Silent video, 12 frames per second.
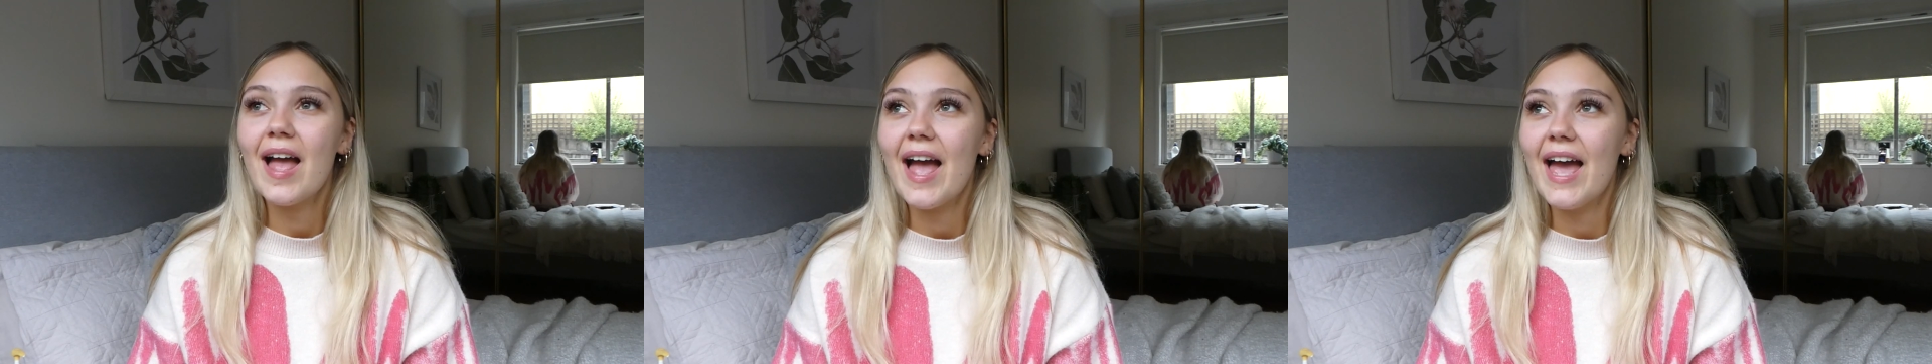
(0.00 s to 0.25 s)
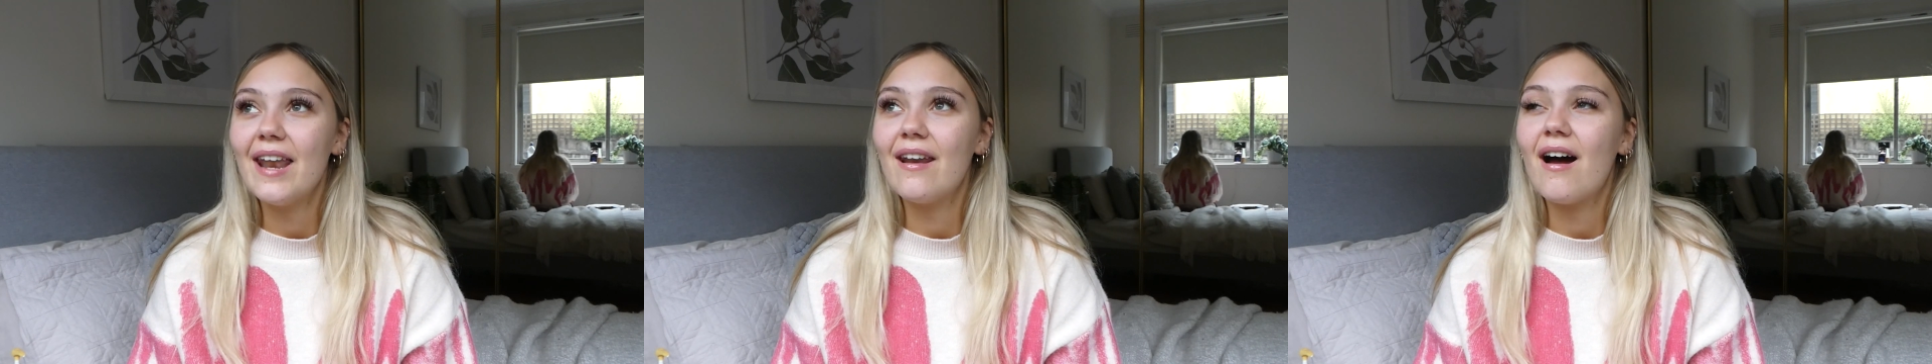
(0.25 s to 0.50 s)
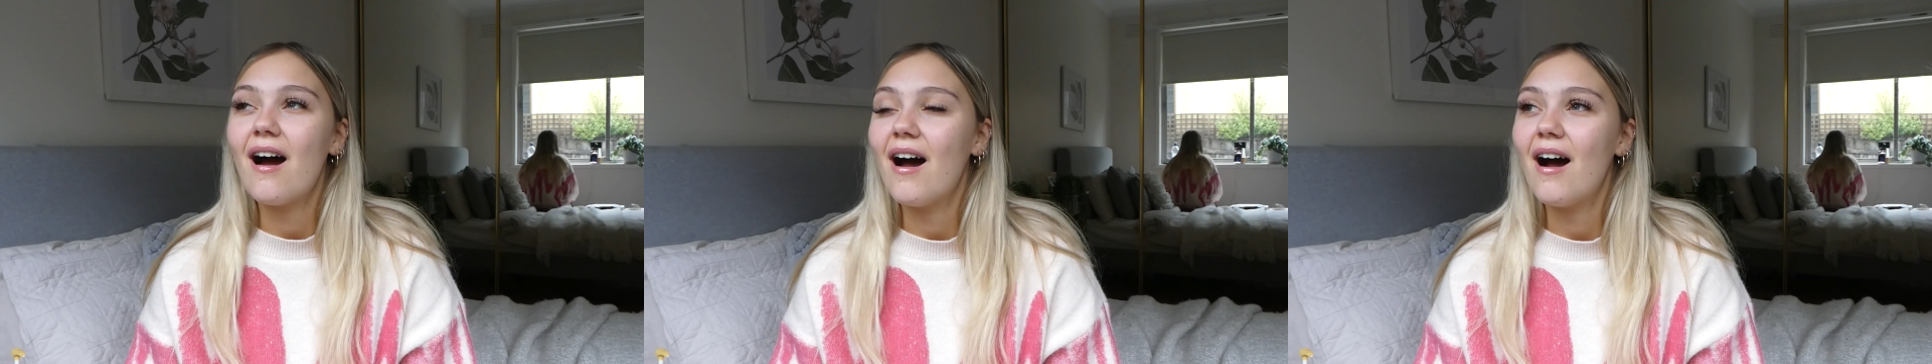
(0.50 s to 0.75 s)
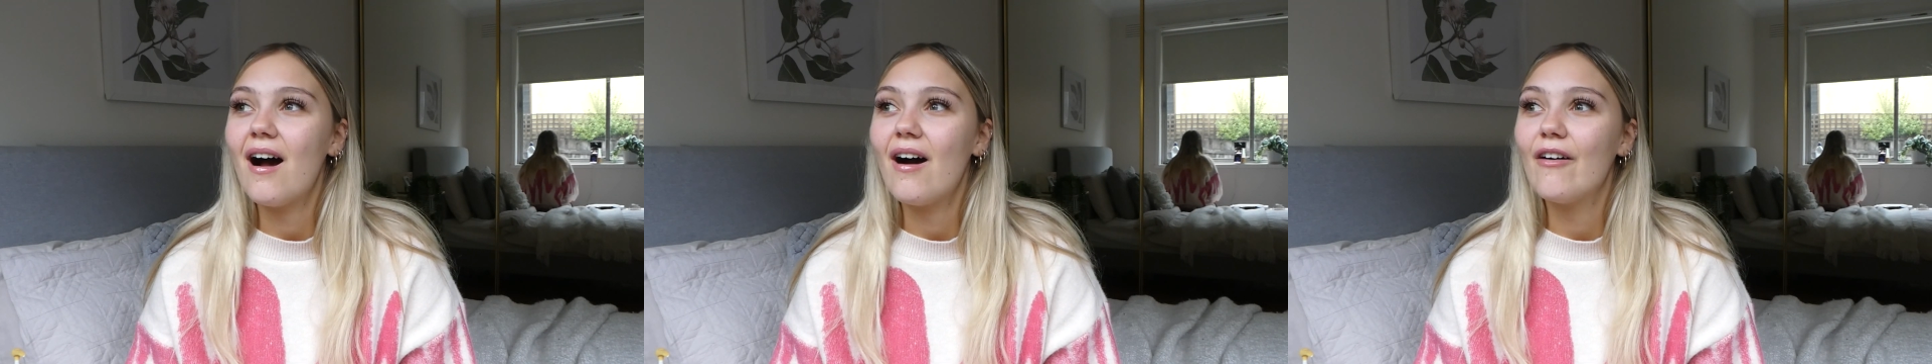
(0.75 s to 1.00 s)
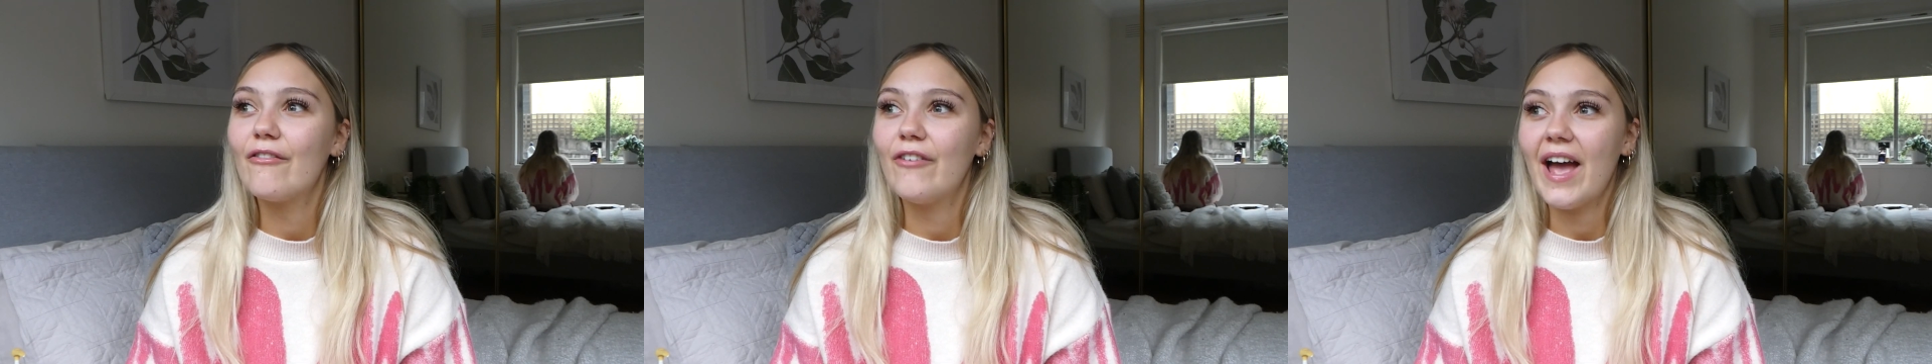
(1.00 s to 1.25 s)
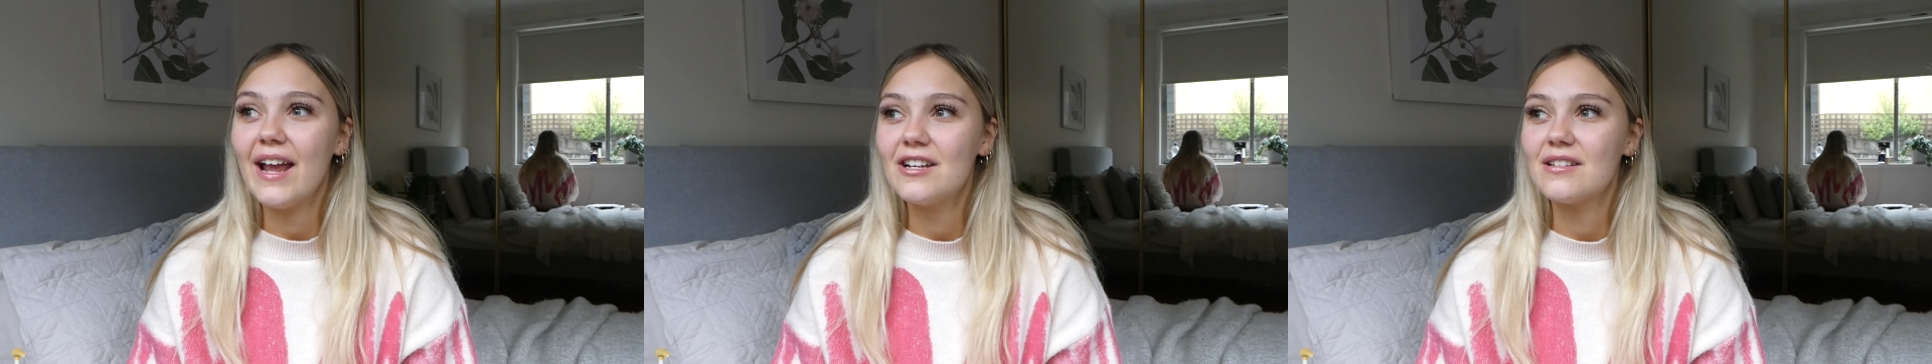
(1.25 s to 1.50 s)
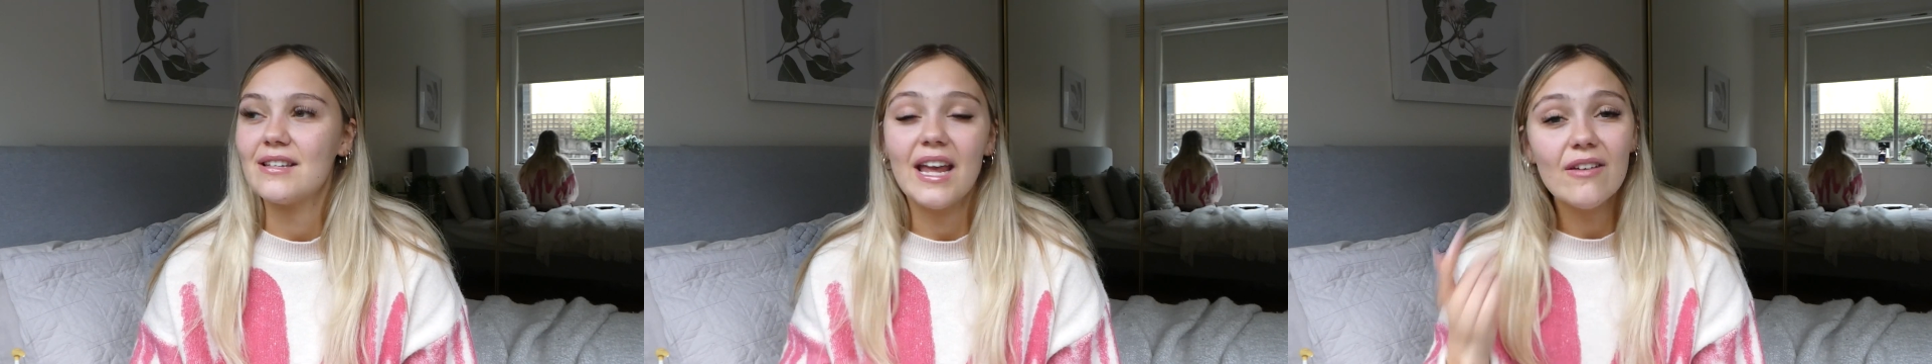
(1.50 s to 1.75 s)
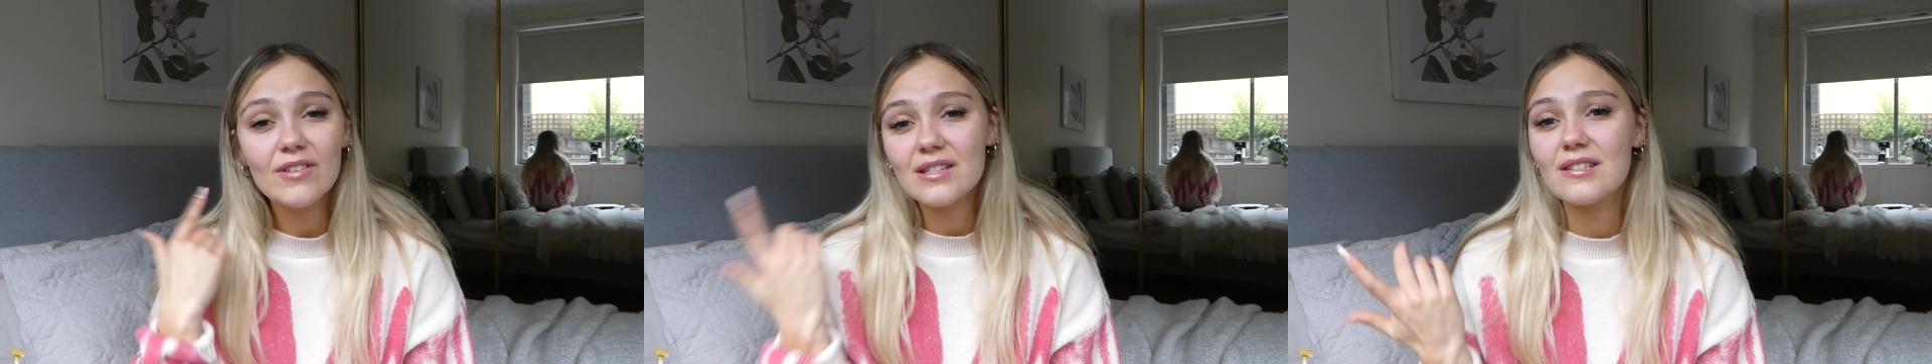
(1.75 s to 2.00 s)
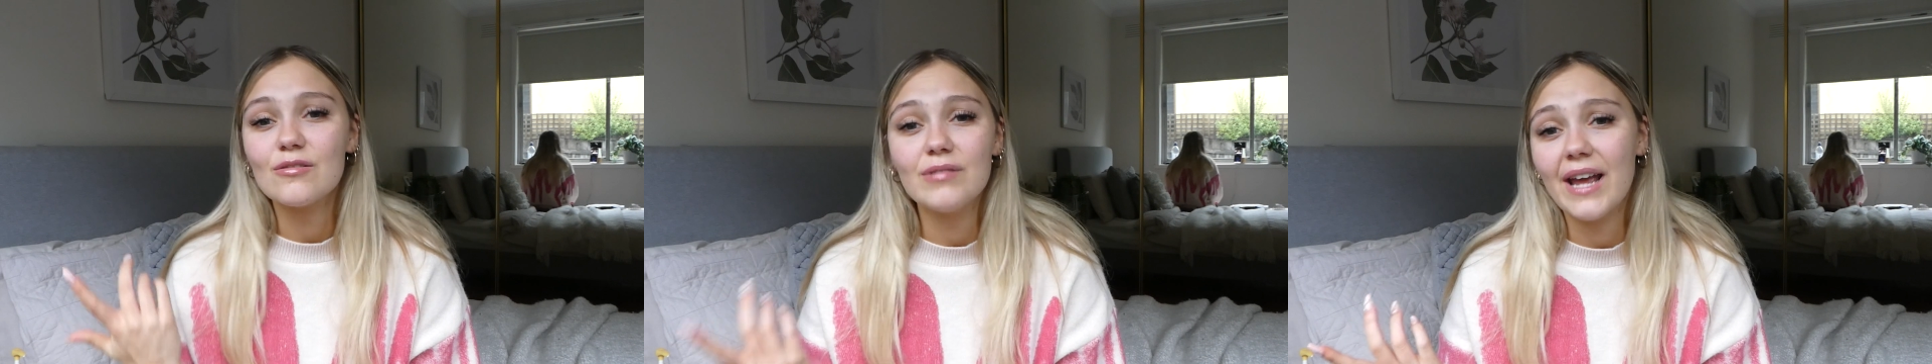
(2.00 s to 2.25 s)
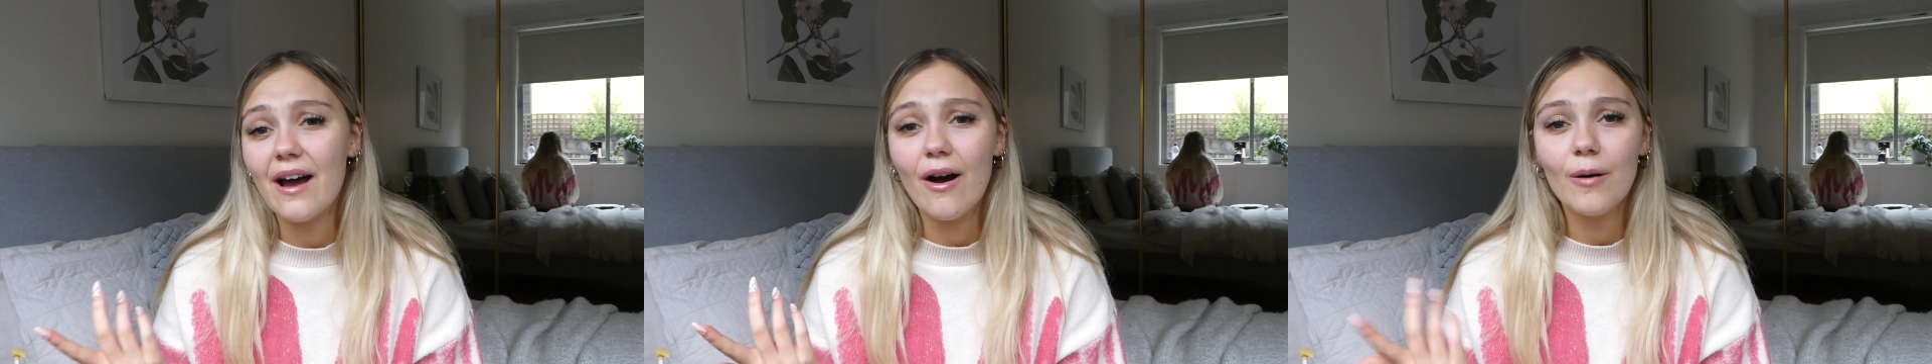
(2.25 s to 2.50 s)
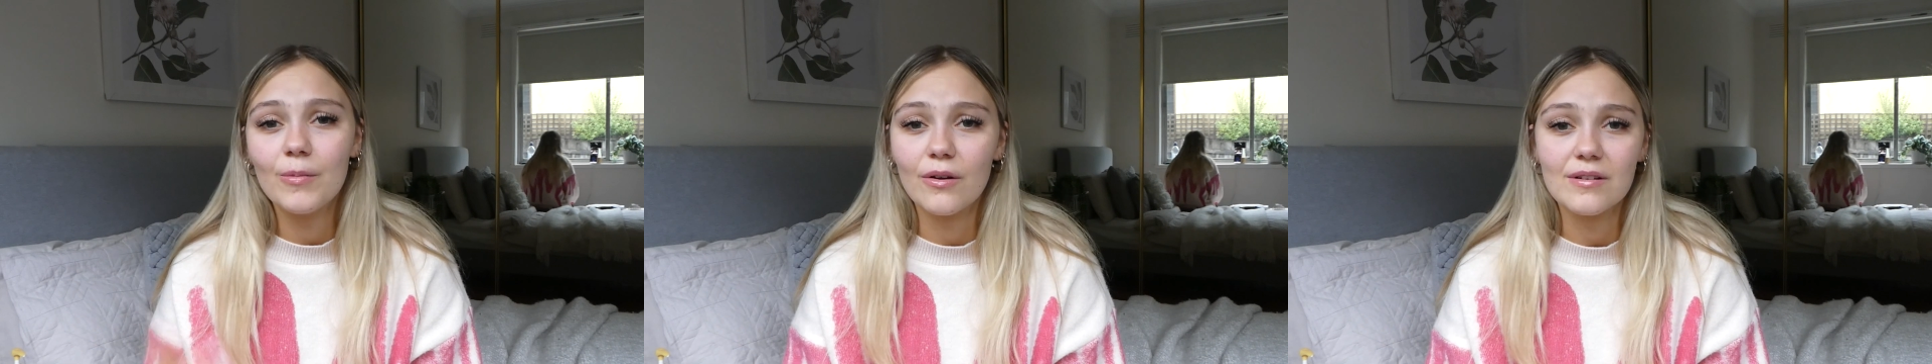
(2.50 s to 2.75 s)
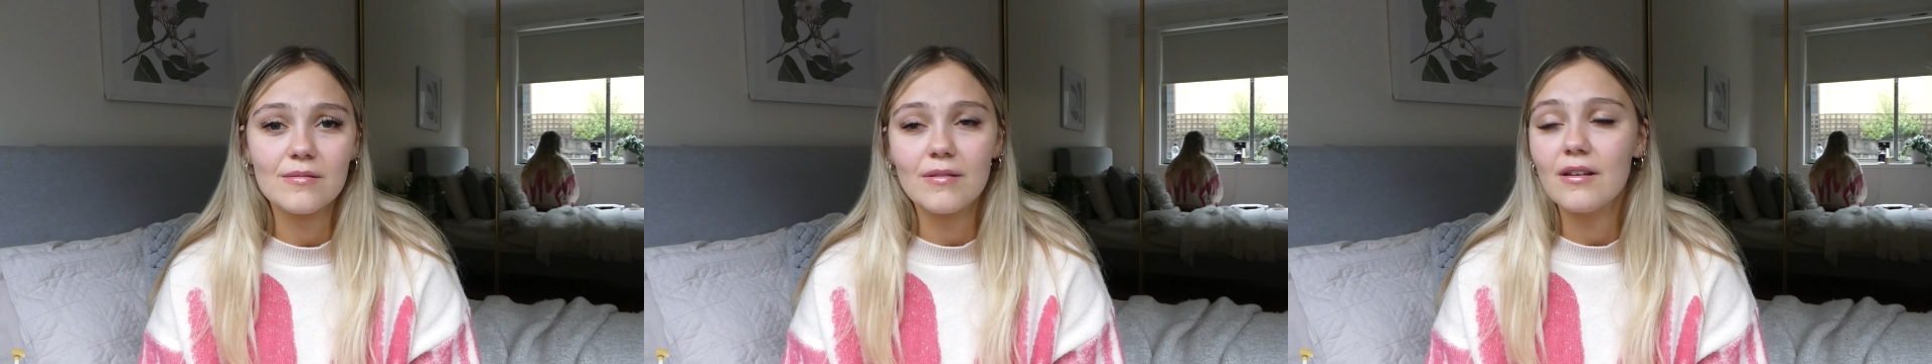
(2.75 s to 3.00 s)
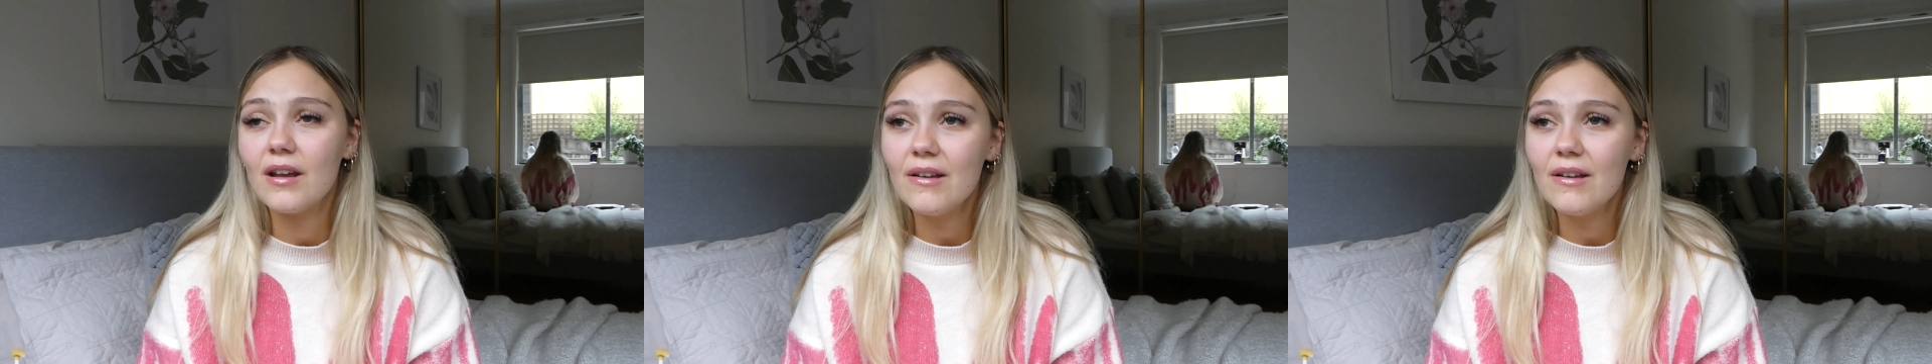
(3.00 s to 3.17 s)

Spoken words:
And for ages, and even still now, I'll be honest with you,